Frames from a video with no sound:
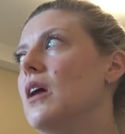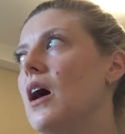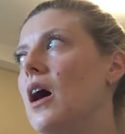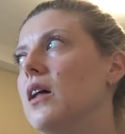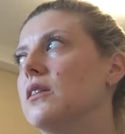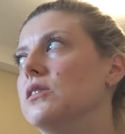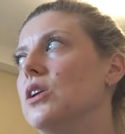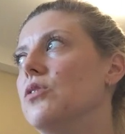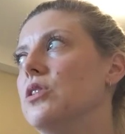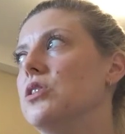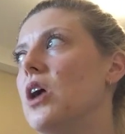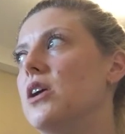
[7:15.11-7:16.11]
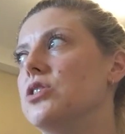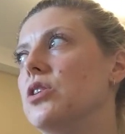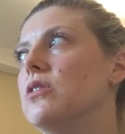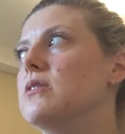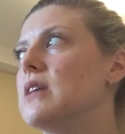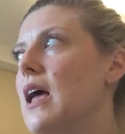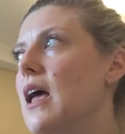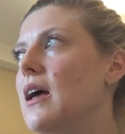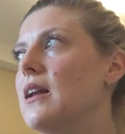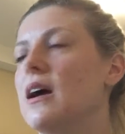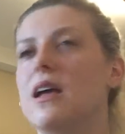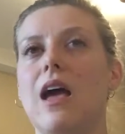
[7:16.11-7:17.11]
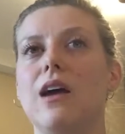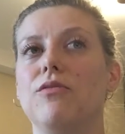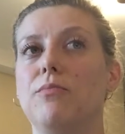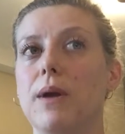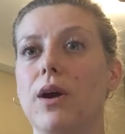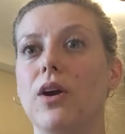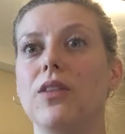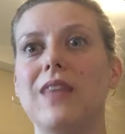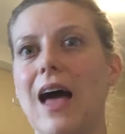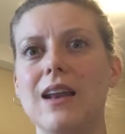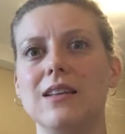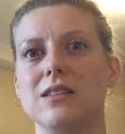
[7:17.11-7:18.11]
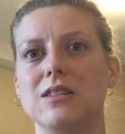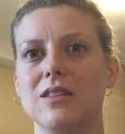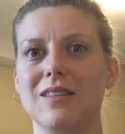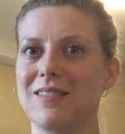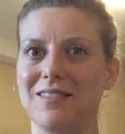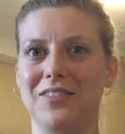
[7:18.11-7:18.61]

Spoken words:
loaded nachos and a keg of beer. That is